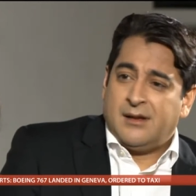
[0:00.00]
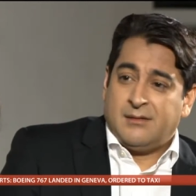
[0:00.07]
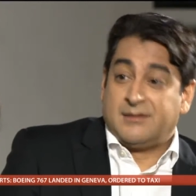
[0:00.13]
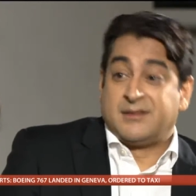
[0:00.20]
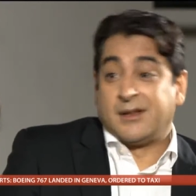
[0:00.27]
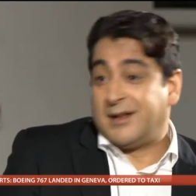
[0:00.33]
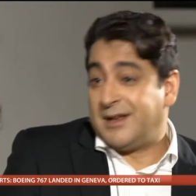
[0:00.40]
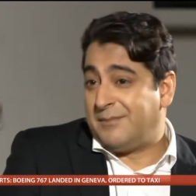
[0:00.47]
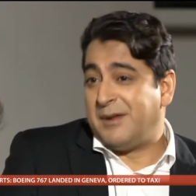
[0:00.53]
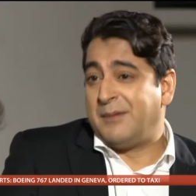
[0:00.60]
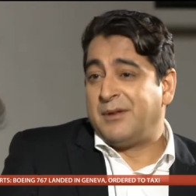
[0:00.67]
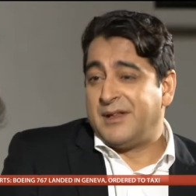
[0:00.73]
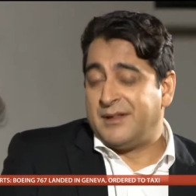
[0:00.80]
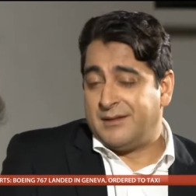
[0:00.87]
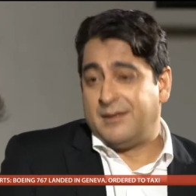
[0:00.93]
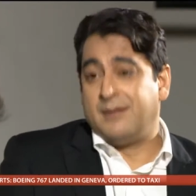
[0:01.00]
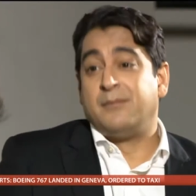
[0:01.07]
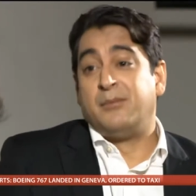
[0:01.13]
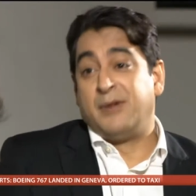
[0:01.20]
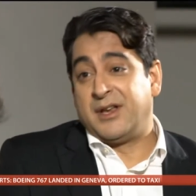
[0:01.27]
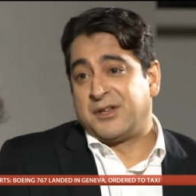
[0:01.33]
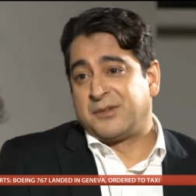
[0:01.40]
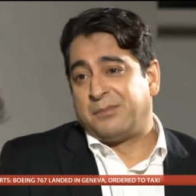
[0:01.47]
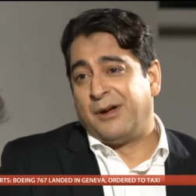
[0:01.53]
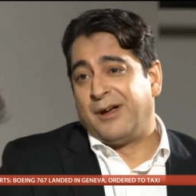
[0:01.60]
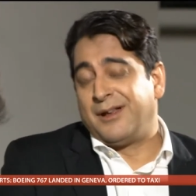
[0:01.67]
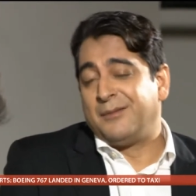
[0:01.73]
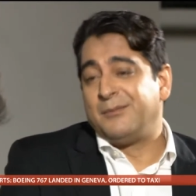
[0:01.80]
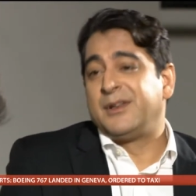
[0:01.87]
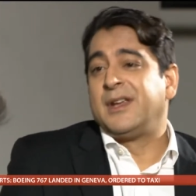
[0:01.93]
certainly people in the British
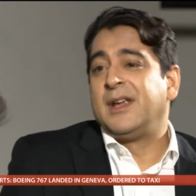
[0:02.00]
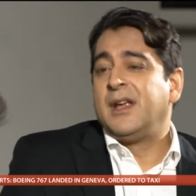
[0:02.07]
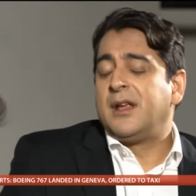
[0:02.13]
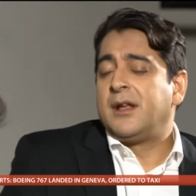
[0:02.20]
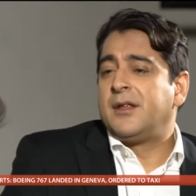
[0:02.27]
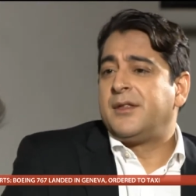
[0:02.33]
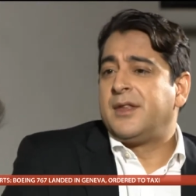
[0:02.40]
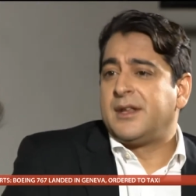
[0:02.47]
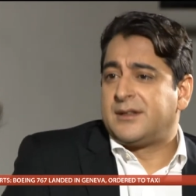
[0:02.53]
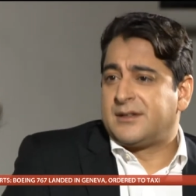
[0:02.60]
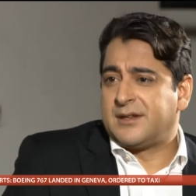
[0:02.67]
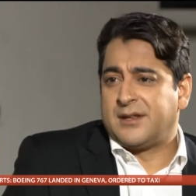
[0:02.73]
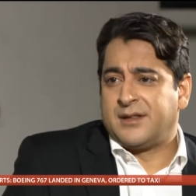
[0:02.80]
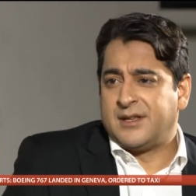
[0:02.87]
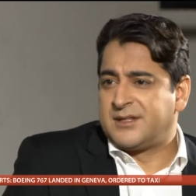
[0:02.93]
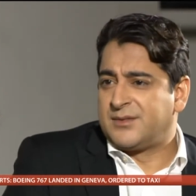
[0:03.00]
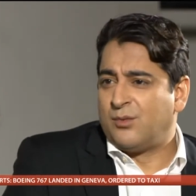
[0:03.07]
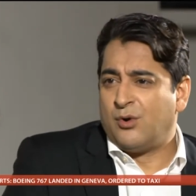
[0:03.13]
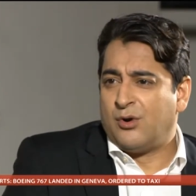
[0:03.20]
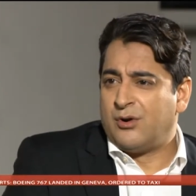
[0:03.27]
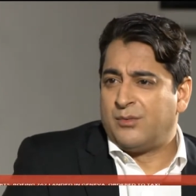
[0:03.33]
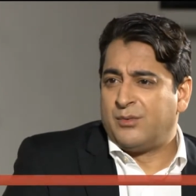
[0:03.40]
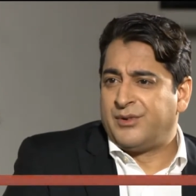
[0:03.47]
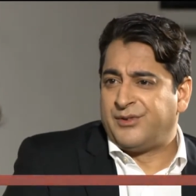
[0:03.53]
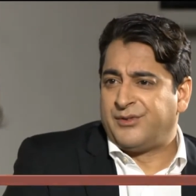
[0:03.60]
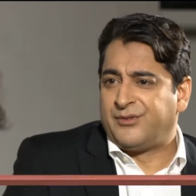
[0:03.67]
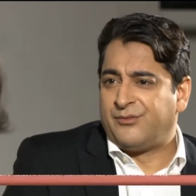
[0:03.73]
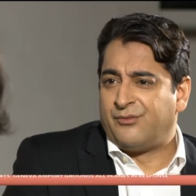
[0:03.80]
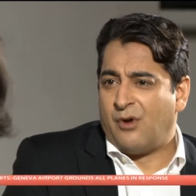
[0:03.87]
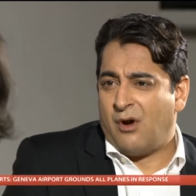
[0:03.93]
Parliament, that this war was
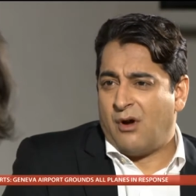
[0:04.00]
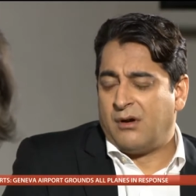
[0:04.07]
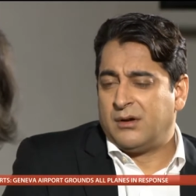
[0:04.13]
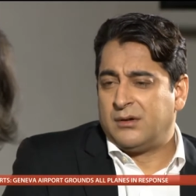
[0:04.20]
wrong?